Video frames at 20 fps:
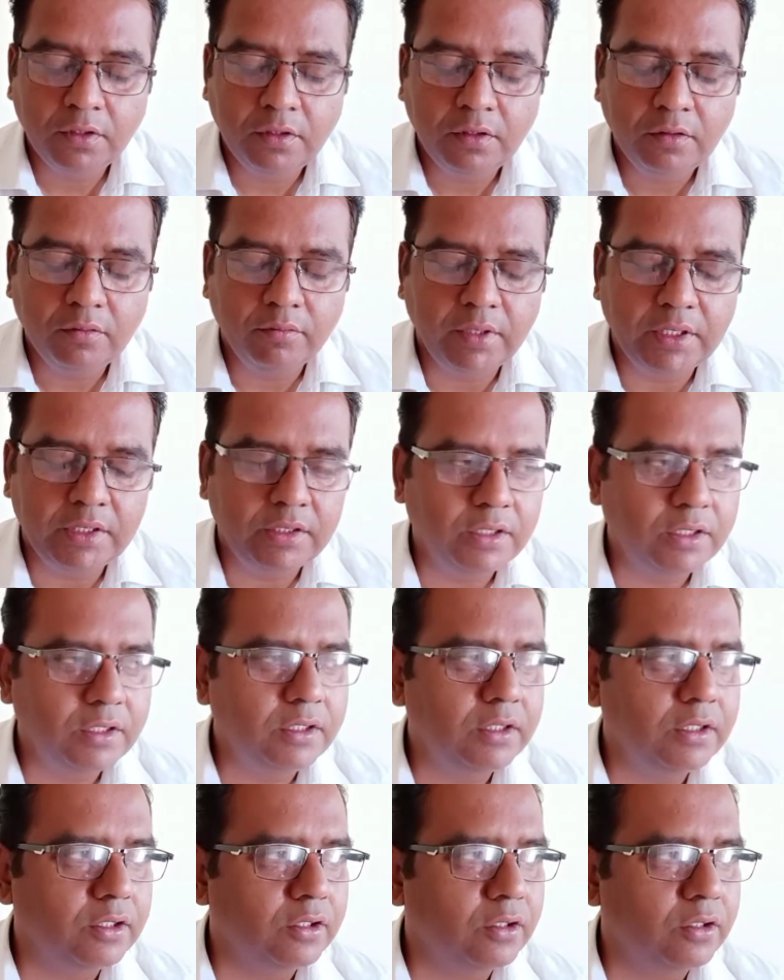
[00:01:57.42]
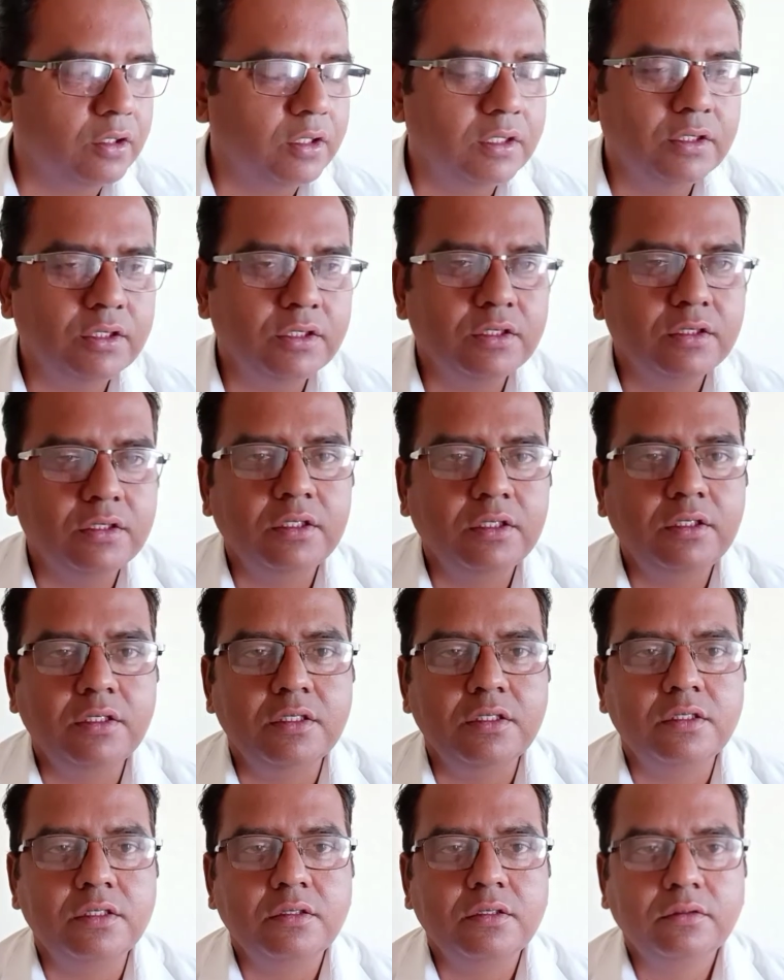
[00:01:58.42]
By thinking all these
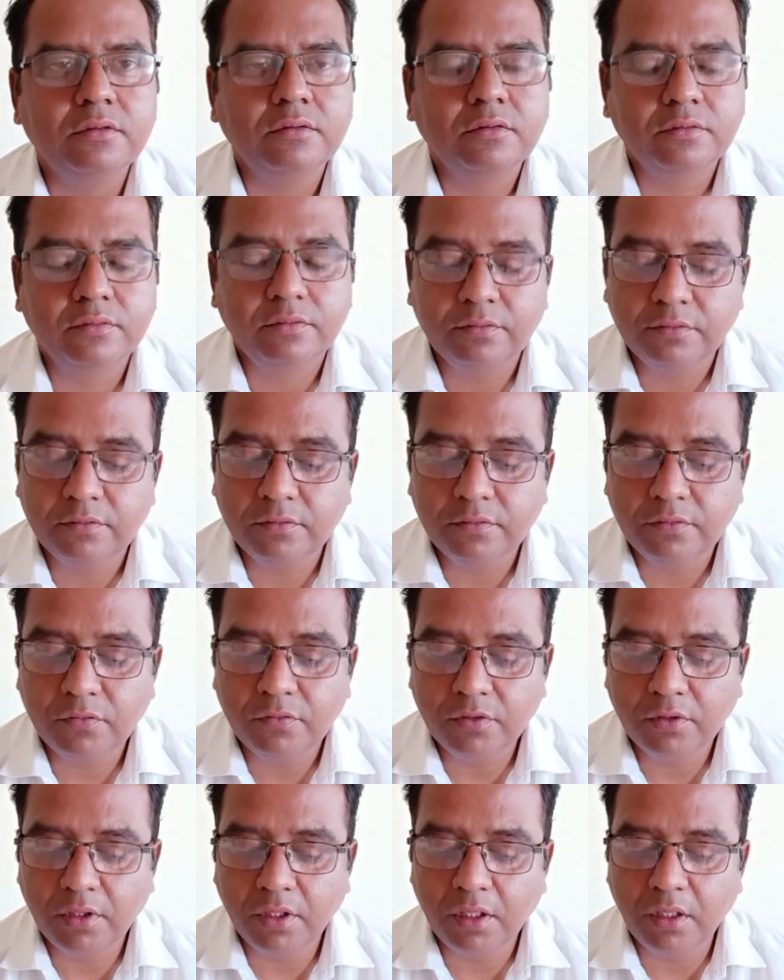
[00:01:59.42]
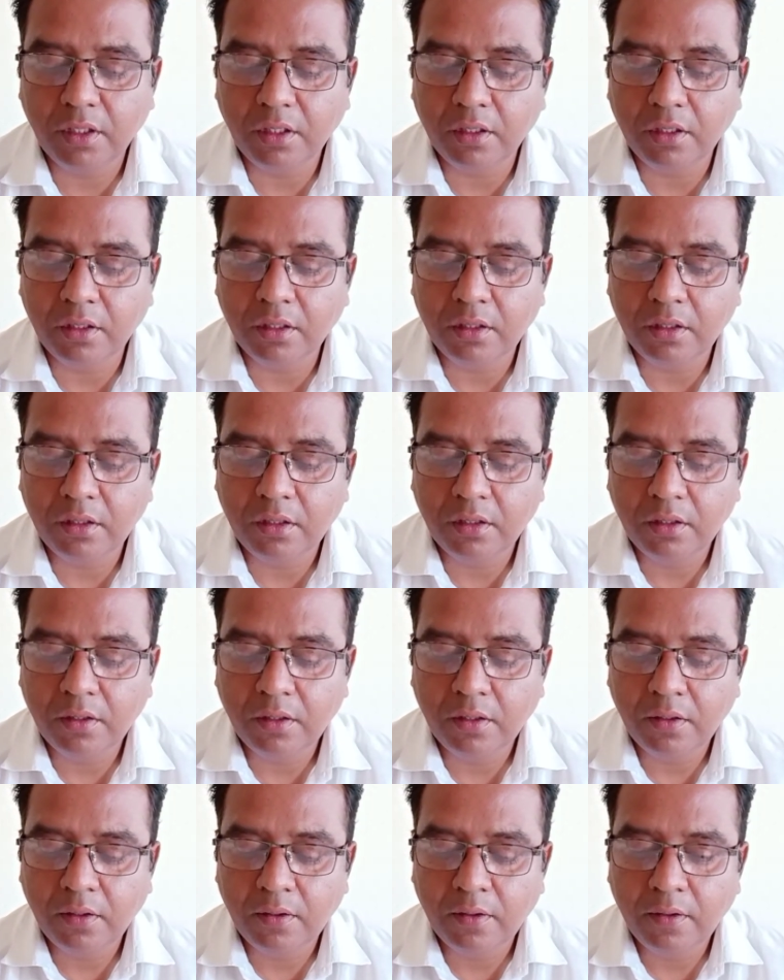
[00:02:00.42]
things, the
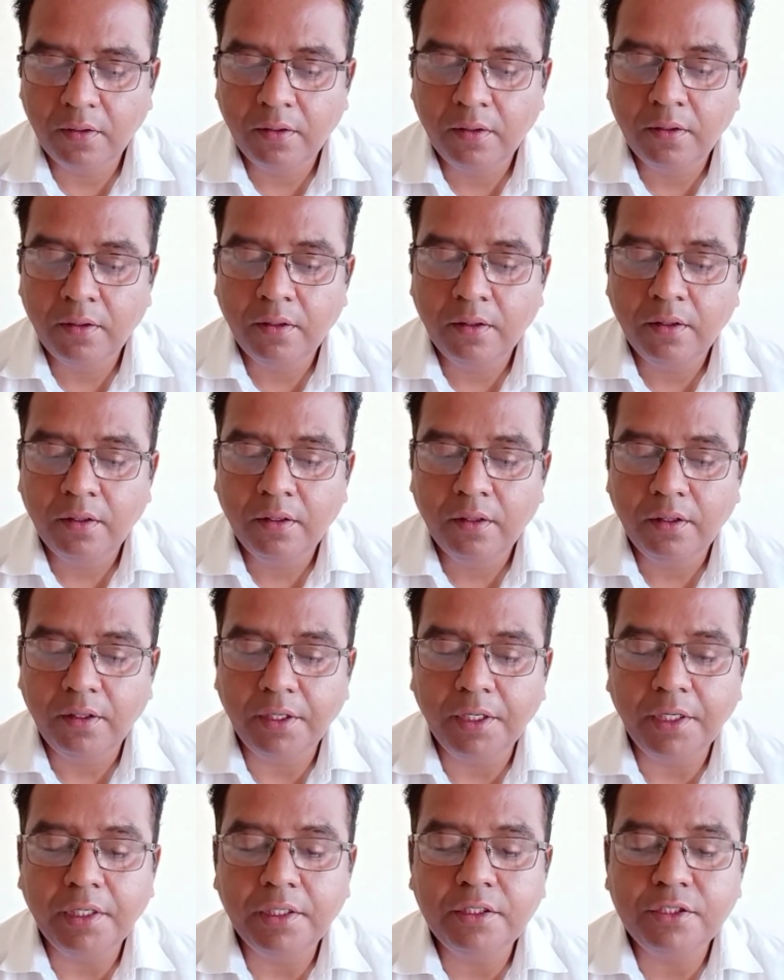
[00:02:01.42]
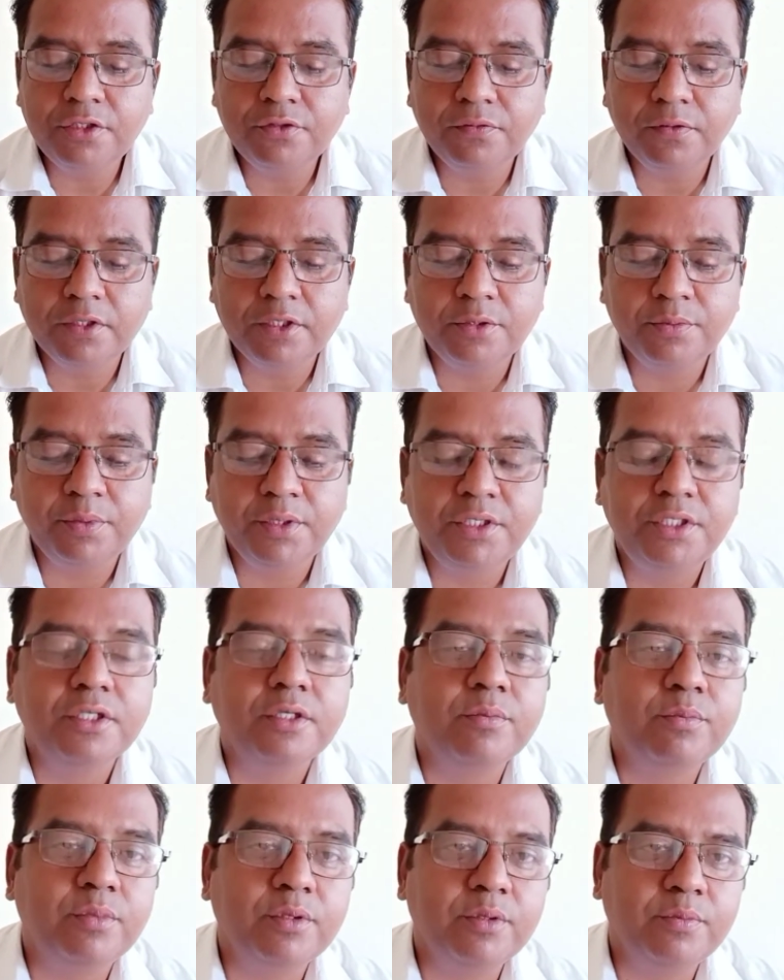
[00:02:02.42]
English for special
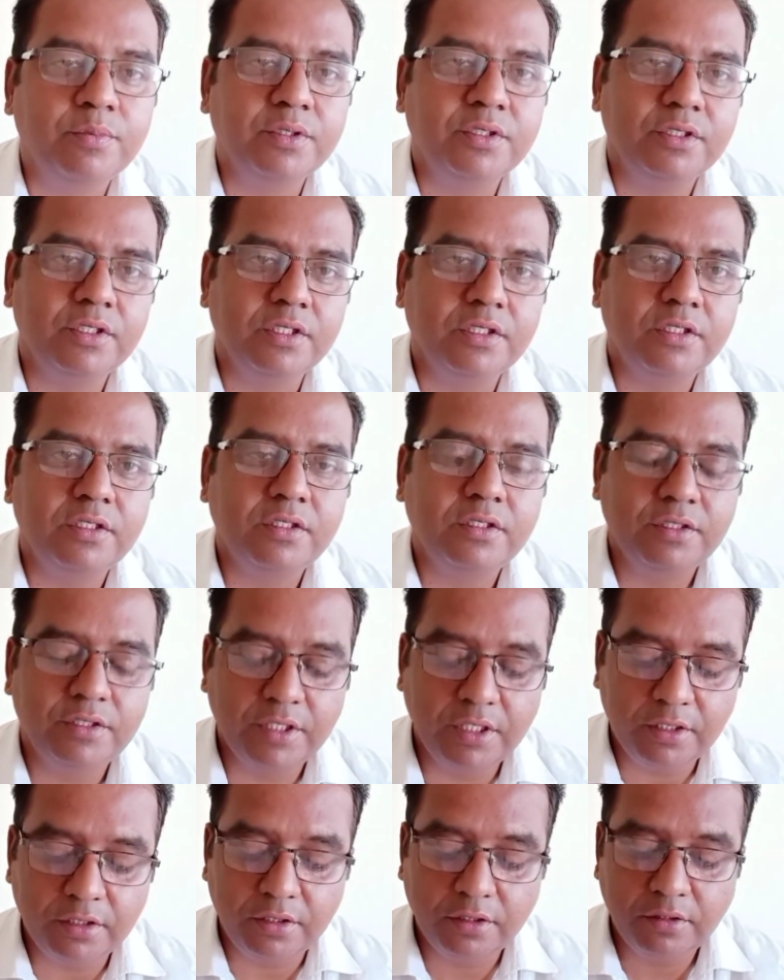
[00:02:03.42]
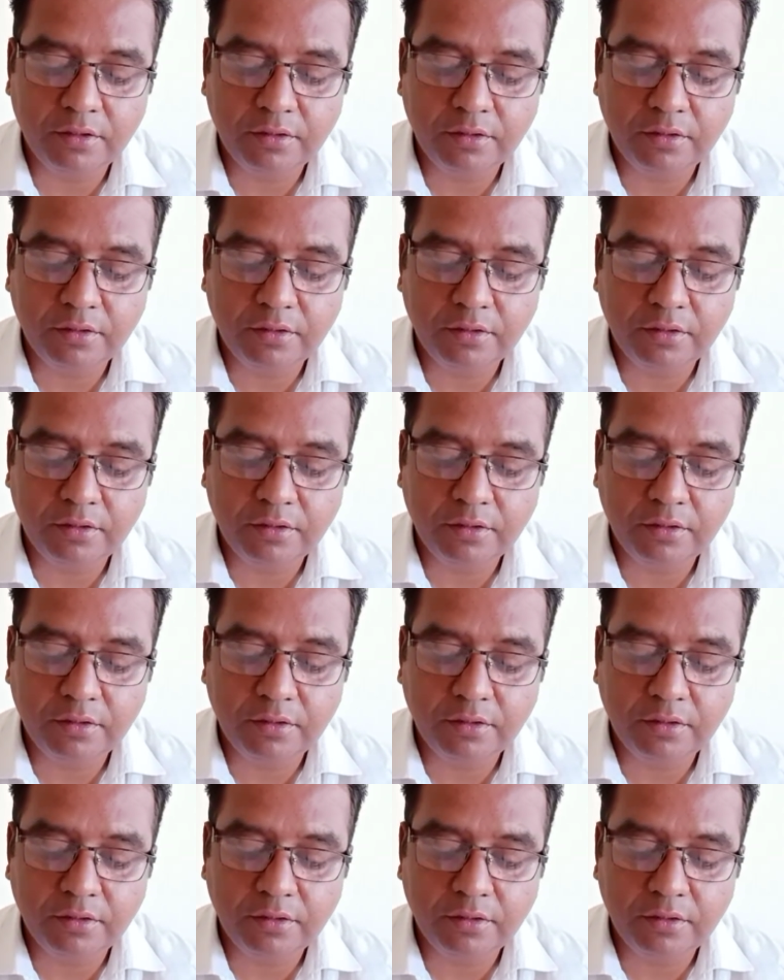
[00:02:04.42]
purposes set